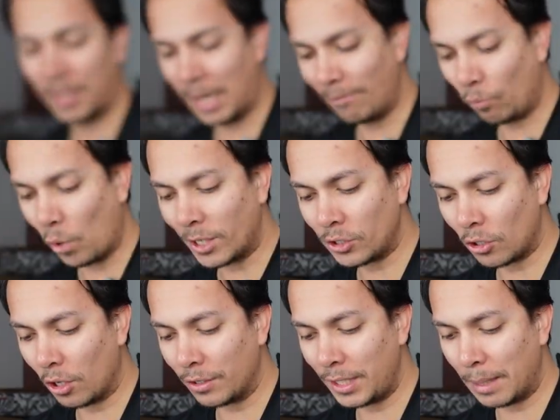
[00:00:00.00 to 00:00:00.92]
And I've watched
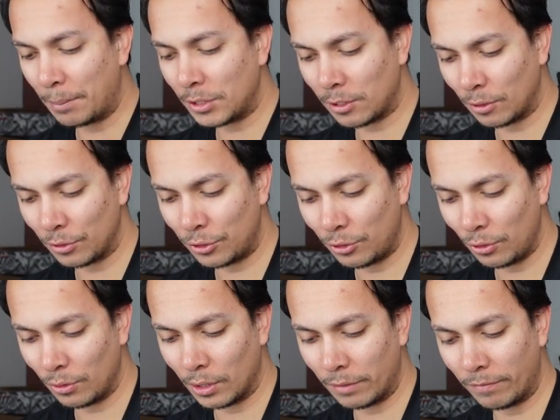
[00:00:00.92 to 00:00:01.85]
all the episodes
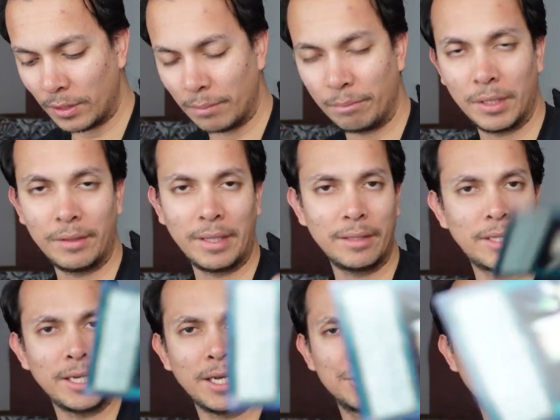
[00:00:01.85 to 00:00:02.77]
too of, uh, but then
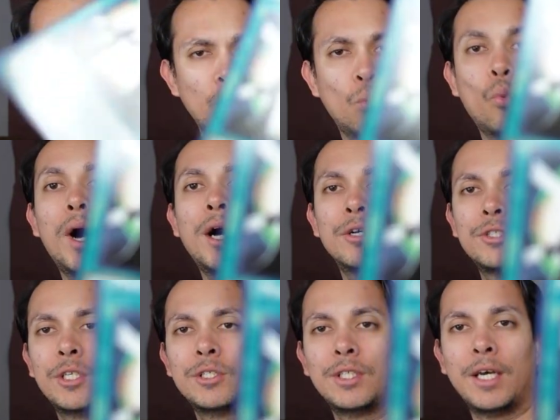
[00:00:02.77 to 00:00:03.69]
again, it's been a while
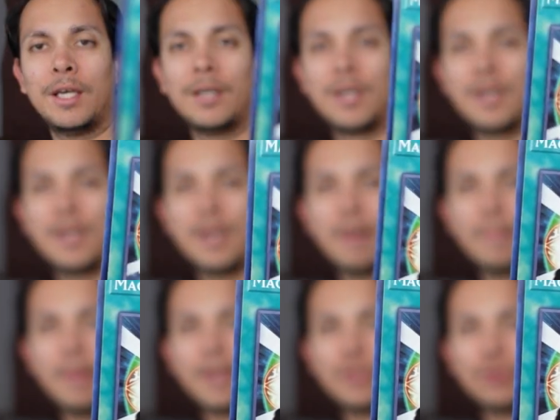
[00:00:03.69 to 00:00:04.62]
since I,
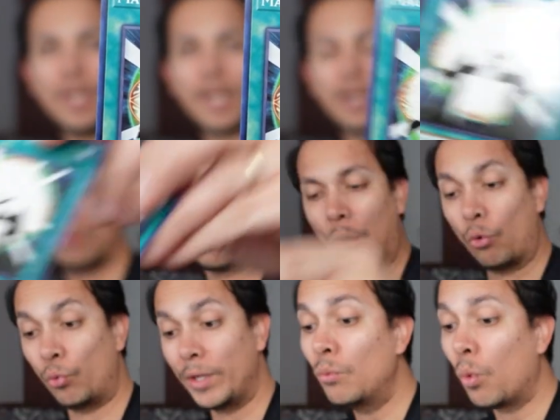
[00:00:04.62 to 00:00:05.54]
maybe I could do like a, a
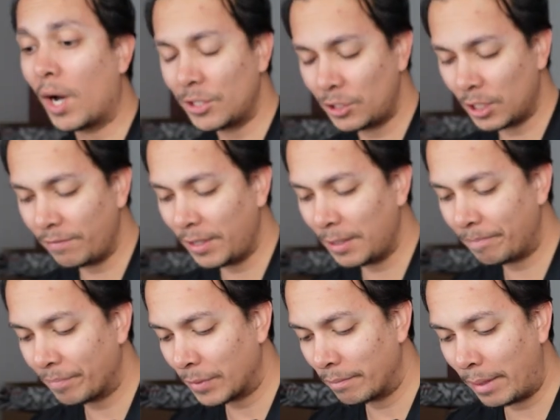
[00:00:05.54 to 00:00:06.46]
rewatch of it,
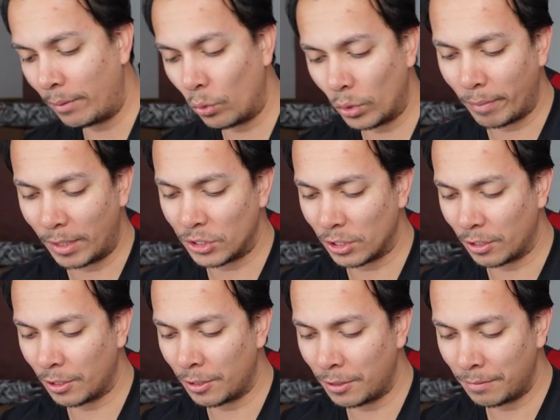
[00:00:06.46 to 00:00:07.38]
maybe my
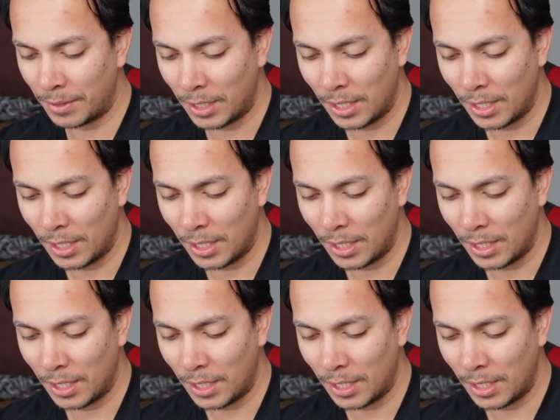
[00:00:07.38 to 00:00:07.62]
son Hunter,